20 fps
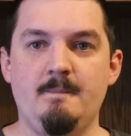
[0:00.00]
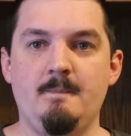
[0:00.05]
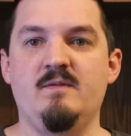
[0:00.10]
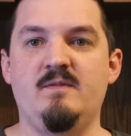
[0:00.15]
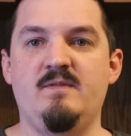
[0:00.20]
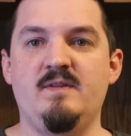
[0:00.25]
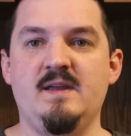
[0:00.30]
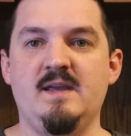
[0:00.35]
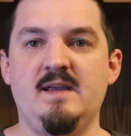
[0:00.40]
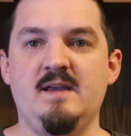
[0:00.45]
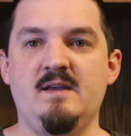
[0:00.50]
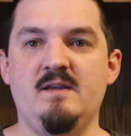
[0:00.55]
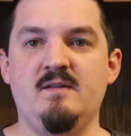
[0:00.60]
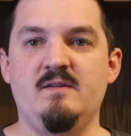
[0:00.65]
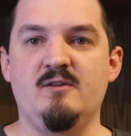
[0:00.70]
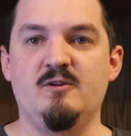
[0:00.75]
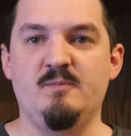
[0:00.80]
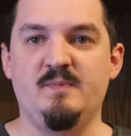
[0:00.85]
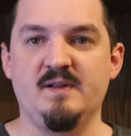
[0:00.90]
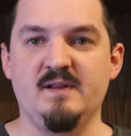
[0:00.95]
The
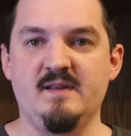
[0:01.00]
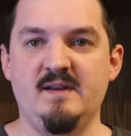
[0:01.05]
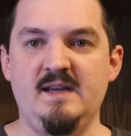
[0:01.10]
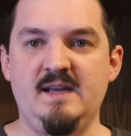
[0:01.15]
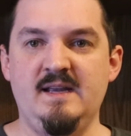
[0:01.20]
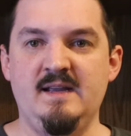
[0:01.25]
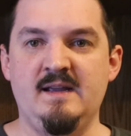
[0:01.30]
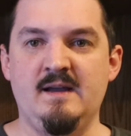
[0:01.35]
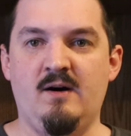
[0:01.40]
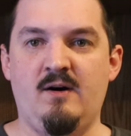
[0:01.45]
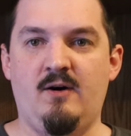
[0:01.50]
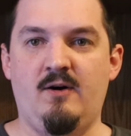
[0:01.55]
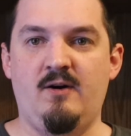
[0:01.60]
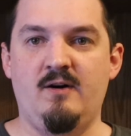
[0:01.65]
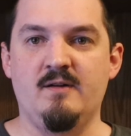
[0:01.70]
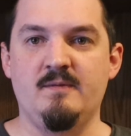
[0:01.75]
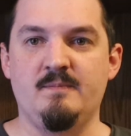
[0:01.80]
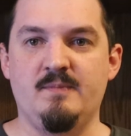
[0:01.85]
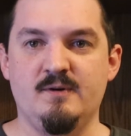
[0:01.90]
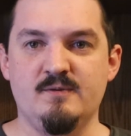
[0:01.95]
nobility
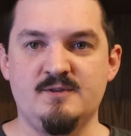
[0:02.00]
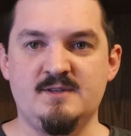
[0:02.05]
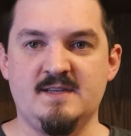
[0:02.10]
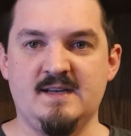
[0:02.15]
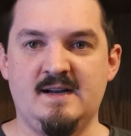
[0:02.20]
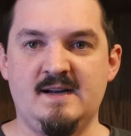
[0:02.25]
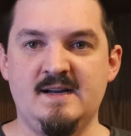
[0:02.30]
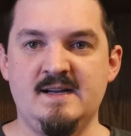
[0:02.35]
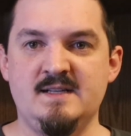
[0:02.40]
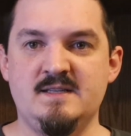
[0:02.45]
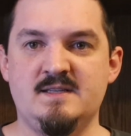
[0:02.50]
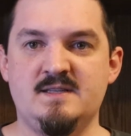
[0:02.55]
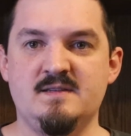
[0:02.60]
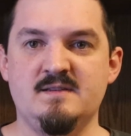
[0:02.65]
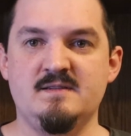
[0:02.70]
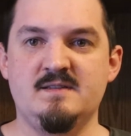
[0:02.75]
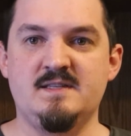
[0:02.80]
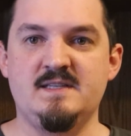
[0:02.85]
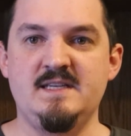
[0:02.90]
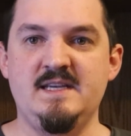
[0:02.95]
on both
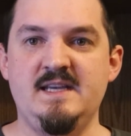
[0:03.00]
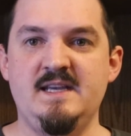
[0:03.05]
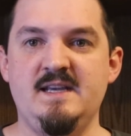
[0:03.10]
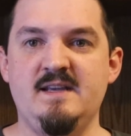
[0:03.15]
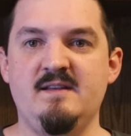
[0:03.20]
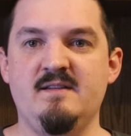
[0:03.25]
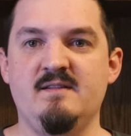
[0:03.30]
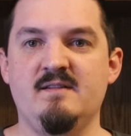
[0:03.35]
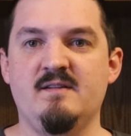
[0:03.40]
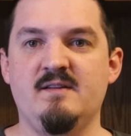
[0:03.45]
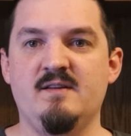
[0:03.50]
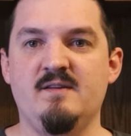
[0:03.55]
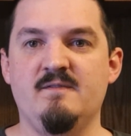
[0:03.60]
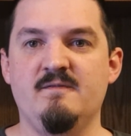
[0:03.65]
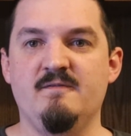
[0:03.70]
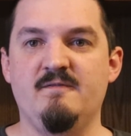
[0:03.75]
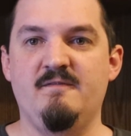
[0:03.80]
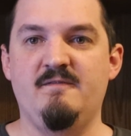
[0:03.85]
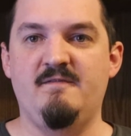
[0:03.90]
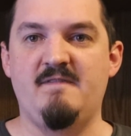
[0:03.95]
sides see
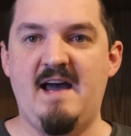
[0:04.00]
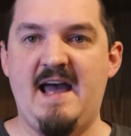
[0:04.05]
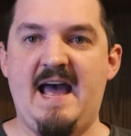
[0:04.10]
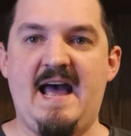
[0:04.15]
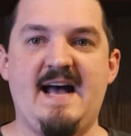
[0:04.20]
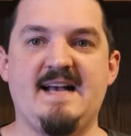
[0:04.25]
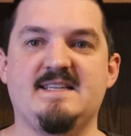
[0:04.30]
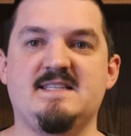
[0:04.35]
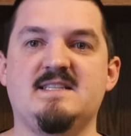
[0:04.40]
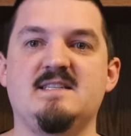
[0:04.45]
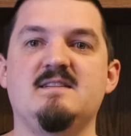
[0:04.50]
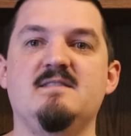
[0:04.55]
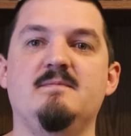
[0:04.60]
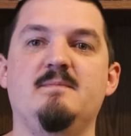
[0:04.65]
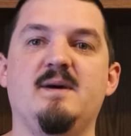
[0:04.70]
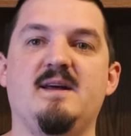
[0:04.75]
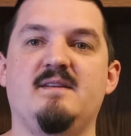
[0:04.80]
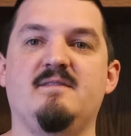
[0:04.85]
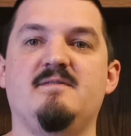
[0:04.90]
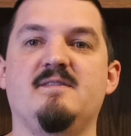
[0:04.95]

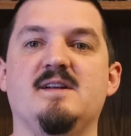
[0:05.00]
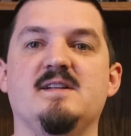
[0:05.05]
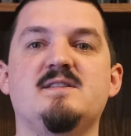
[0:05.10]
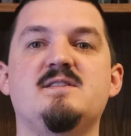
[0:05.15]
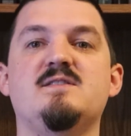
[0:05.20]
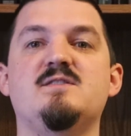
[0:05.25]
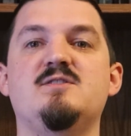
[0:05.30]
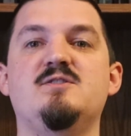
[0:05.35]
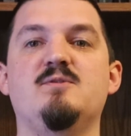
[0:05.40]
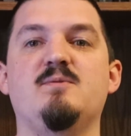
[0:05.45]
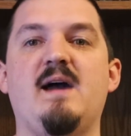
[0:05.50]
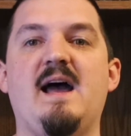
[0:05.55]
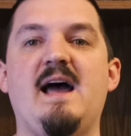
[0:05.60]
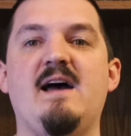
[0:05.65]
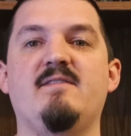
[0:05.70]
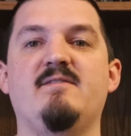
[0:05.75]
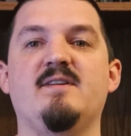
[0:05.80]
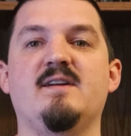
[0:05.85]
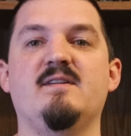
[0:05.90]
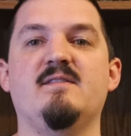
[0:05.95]
vast benefits to
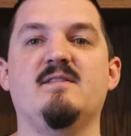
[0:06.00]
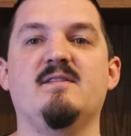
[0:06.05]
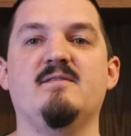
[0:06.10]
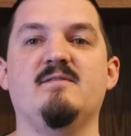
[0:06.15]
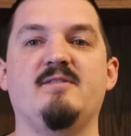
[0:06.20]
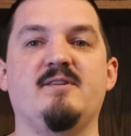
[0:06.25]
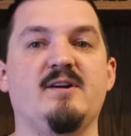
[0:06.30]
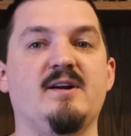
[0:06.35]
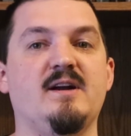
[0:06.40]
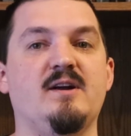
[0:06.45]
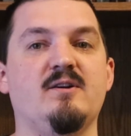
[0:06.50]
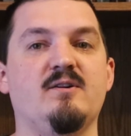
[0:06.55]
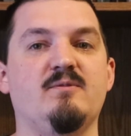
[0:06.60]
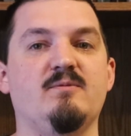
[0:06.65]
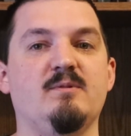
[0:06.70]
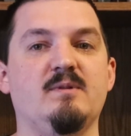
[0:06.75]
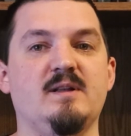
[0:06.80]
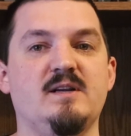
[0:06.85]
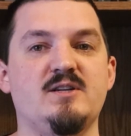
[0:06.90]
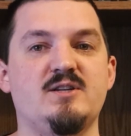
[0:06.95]
having a very
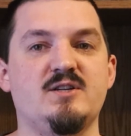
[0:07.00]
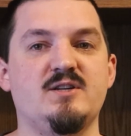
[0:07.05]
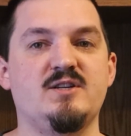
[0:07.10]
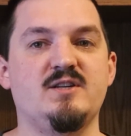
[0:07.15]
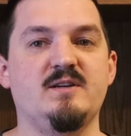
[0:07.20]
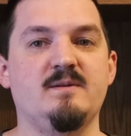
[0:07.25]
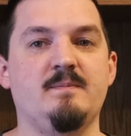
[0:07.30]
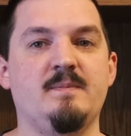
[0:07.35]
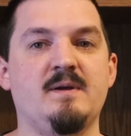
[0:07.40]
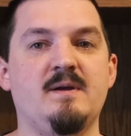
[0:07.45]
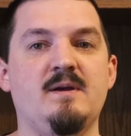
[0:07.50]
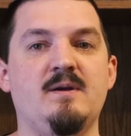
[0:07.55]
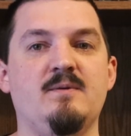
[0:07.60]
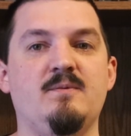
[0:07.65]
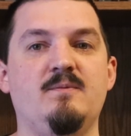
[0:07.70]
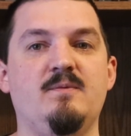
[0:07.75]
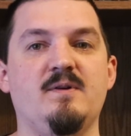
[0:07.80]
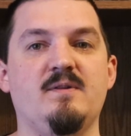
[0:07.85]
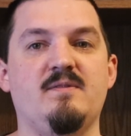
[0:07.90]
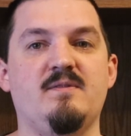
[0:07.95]
good relationship
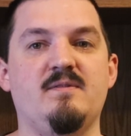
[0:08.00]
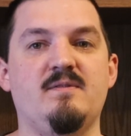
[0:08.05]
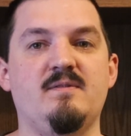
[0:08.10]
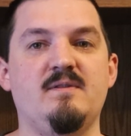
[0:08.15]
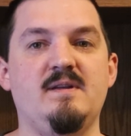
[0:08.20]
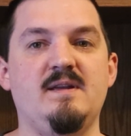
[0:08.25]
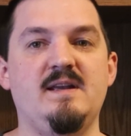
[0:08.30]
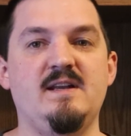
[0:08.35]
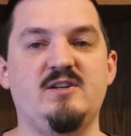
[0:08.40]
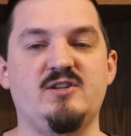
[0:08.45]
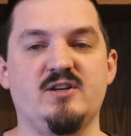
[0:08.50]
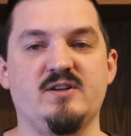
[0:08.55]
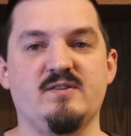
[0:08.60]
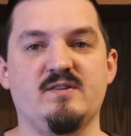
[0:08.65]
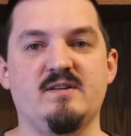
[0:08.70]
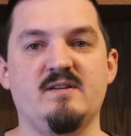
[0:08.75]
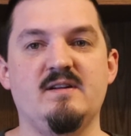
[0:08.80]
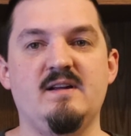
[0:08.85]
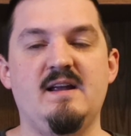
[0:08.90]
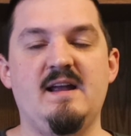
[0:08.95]
with each
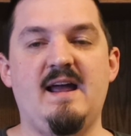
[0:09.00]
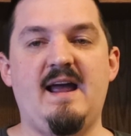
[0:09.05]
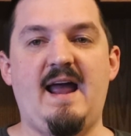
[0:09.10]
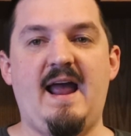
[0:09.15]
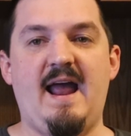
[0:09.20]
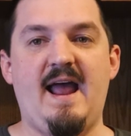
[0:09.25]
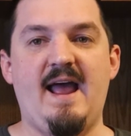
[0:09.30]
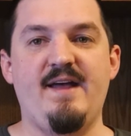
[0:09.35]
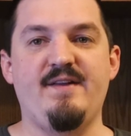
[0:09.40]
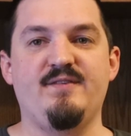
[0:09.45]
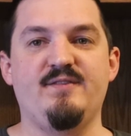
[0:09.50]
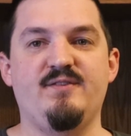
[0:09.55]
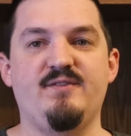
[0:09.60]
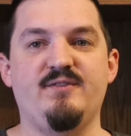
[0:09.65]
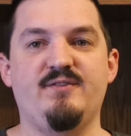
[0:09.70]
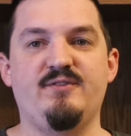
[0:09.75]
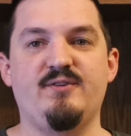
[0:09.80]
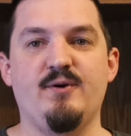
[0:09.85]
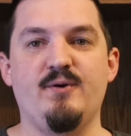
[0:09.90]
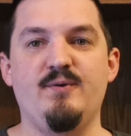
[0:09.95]
other, and
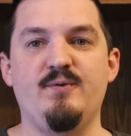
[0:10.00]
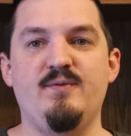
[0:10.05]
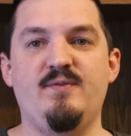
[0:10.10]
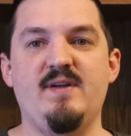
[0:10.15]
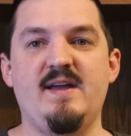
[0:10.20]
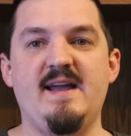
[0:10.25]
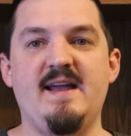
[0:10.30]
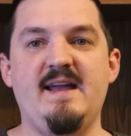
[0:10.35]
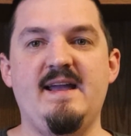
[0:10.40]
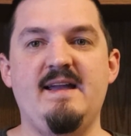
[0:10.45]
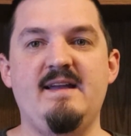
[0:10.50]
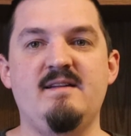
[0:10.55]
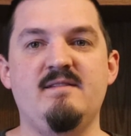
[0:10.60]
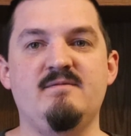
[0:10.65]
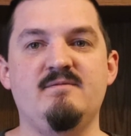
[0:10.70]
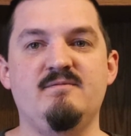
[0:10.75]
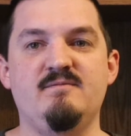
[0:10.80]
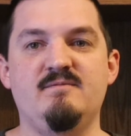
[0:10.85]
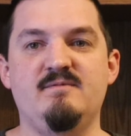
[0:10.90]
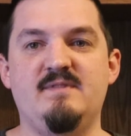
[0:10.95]
so they
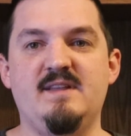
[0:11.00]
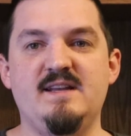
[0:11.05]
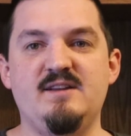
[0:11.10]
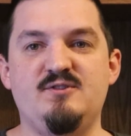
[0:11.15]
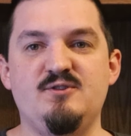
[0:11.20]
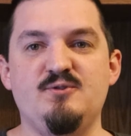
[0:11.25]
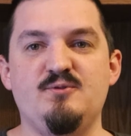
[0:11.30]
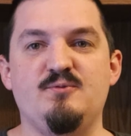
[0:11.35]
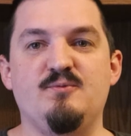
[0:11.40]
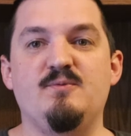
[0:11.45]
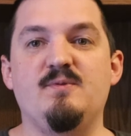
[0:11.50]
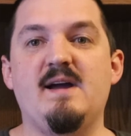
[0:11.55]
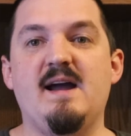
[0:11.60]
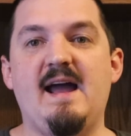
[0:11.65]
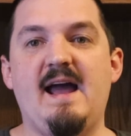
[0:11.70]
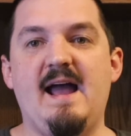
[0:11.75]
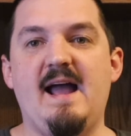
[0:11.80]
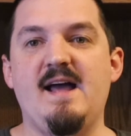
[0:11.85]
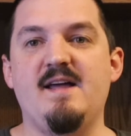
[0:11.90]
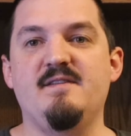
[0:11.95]
do,
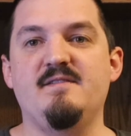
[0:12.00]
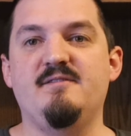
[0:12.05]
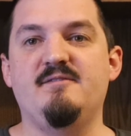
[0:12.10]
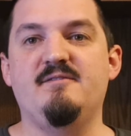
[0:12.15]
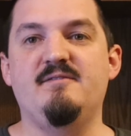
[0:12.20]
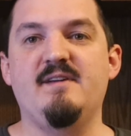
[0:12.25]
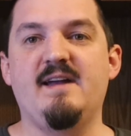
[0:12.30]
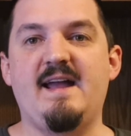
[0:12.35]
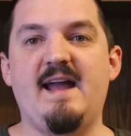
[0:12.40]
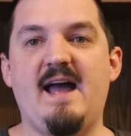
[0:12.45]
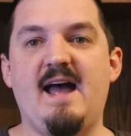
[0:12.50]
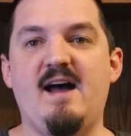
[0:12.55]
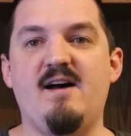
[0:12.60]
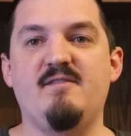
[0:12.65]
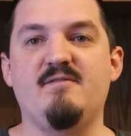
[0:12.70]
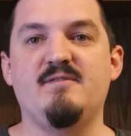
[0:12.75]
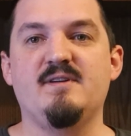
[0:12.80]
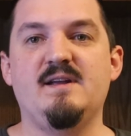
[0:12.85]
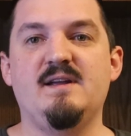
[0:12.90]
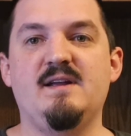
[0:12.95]
and they
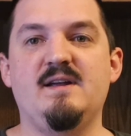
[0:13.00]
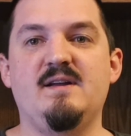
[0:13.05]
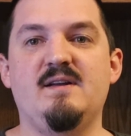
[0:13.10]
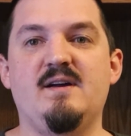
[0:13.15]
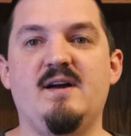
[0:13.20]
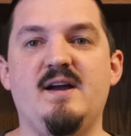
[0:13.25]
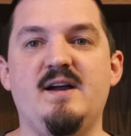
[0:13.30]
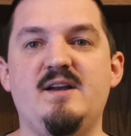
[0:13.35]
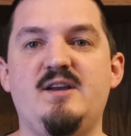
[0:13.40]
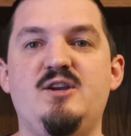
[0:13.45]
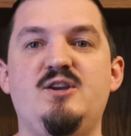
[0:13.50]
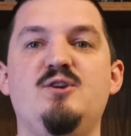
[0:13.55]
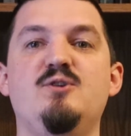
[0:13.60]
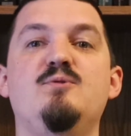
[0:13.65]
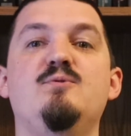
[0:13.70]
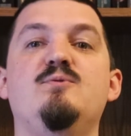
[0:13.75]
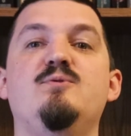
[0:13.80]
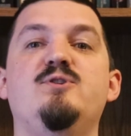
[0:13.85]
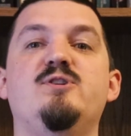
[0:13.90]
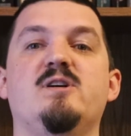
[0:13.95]
have a
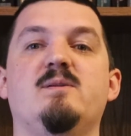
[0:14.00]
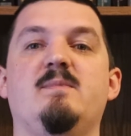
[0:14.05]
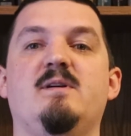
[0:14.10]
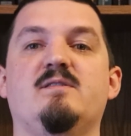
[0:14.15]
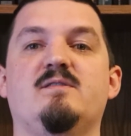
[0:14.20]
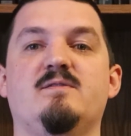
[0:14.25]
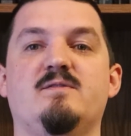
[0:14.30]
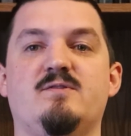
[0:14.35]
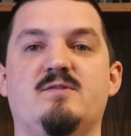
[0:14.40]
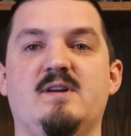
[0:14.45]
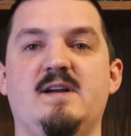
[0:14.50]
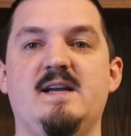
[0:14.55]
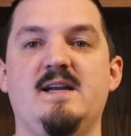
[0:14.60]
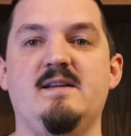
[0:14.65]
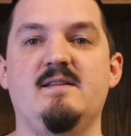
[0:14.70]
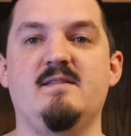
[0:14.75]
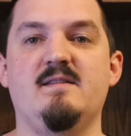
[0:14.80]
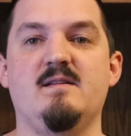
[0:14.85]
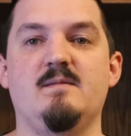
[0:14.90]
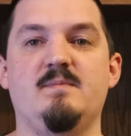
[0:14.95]
huge amount of
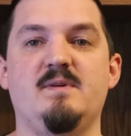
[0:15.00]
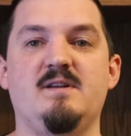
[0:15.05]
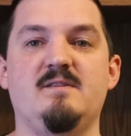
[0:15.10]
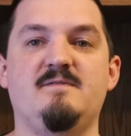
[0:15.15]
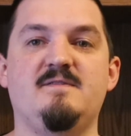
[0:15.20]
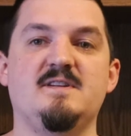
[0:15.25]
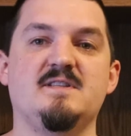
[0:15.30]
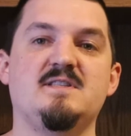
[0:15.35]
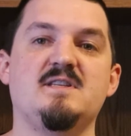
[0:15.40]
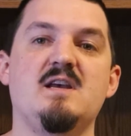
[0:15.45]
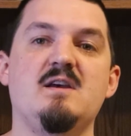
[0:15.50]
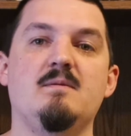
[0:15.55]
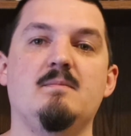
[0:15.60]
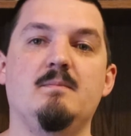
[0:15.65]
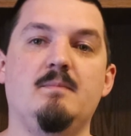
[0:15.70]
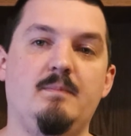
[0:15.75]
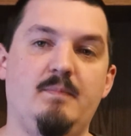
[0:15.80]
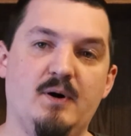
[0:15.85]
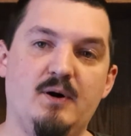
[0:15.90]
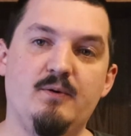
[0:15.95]
trade that benefits
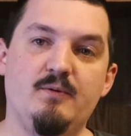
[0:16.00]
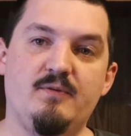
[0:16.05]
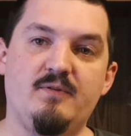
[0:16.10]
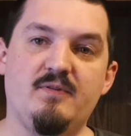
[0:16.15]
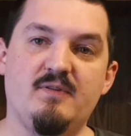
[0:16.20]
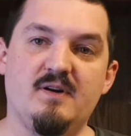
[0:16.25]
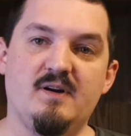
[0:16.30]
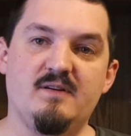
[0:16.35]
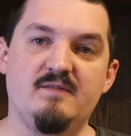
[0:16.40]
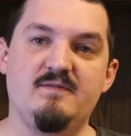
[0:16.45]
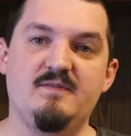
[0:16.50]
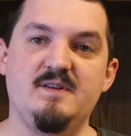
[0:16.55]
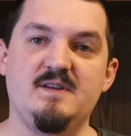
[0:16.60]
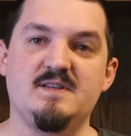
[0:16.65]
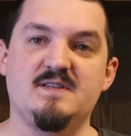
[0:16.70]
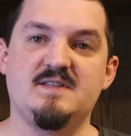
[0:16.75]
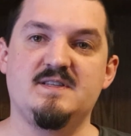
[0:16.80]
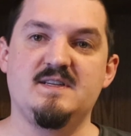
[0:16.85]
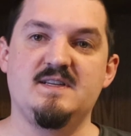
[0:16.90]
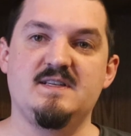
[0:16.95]
both of
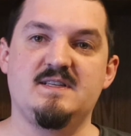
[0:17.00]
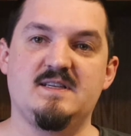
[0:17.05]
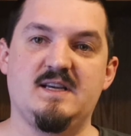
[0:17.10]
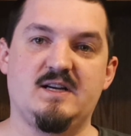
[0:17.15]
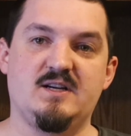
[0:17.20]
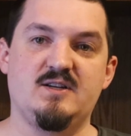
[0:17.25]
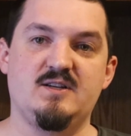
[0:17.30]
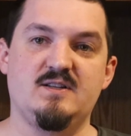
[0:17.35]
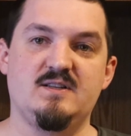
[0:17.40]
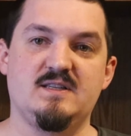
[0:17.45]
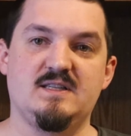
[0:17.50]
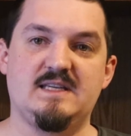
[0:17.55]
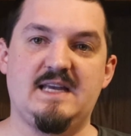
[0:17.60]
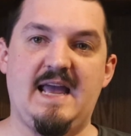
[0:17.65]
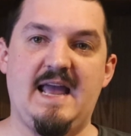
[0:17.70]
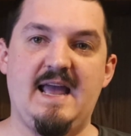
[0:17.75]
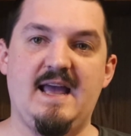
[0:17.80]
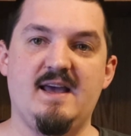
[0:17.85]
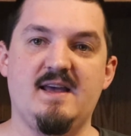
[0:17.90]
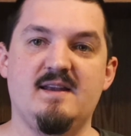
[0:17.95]
these city sections,
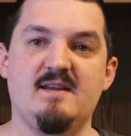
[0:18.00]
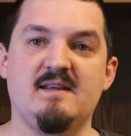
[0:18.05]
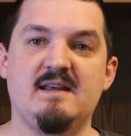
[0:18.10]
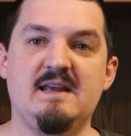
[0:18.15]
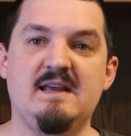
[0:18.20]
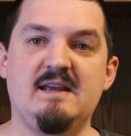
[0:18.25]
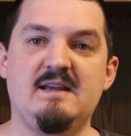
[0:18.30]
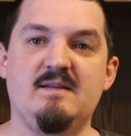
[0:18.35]
and